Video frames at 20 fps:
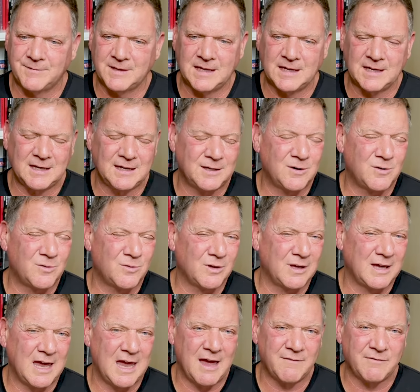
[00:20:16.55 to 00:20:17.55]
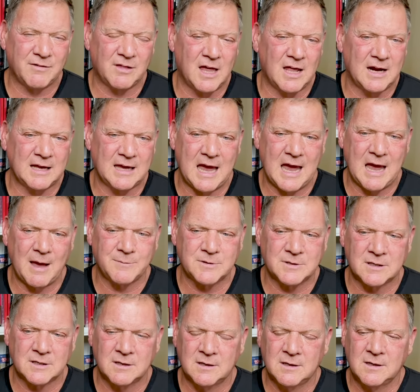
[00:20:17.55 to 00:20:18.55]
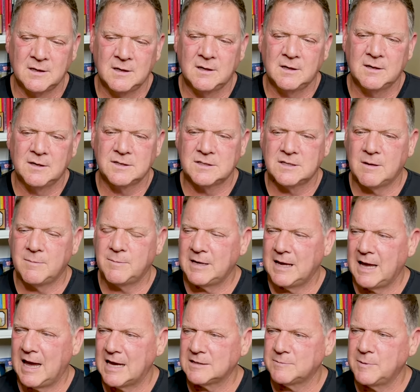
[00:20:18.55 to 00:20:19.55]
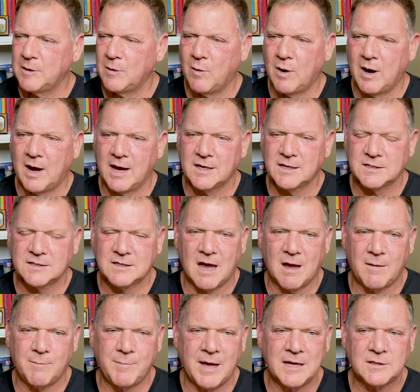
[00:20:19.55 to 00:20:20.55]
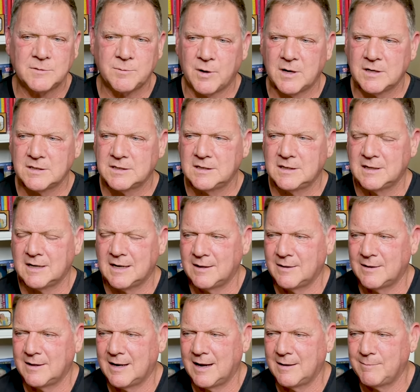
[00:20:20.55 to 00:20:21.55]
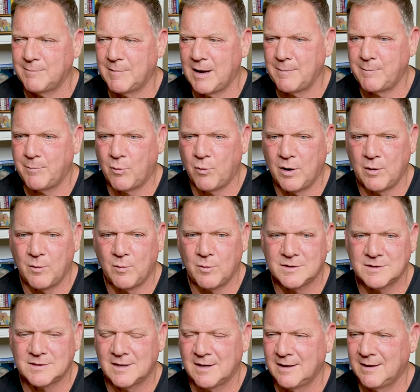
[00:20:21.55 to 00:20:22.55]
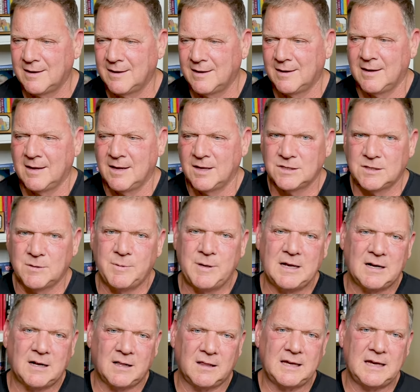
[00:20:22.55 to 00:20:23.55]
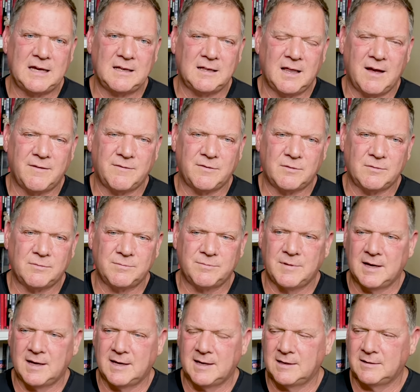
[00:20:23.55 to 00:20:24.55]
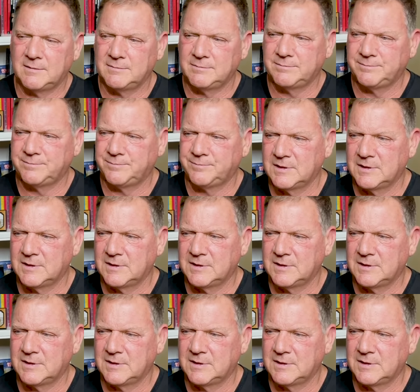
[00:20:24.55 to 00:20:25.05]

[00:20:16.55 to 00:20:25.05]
you, you don't really have a lot of gaps. Somebody asked me why I stopped bench pressing, and, I, and I, my point was to be an elite level um,